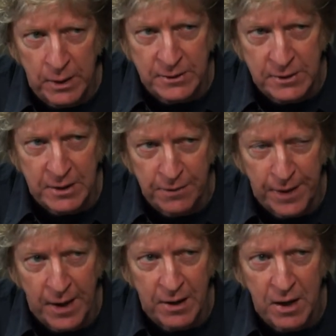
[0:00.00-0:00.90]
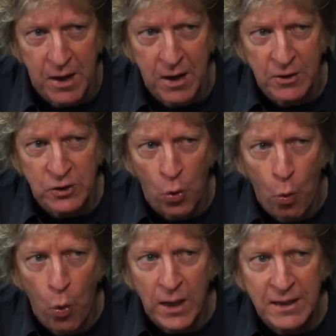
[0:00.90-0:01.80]
that. So
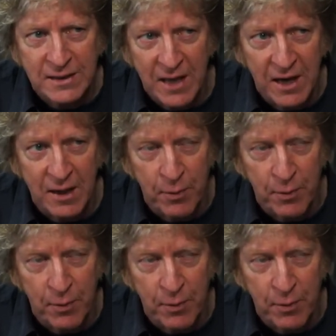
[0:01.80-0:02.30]
what is that